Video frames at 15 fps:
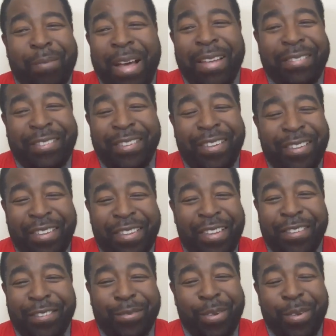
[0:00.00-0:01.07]
I tell you
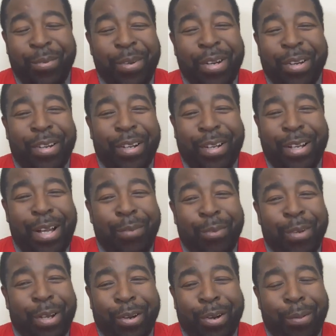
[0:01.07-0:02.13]
this, we're going to come,
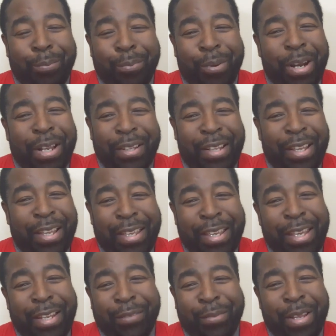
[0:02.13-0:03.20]
we're going to bring the
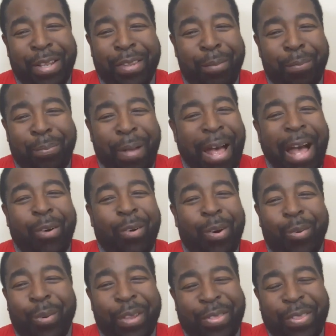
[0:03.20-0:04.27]
heat and the
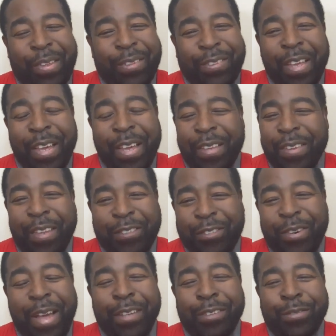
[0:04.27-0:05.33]
power with us that
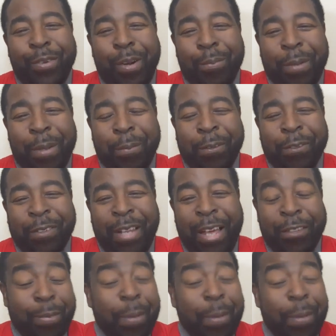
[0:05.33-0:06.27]
transform people's lives.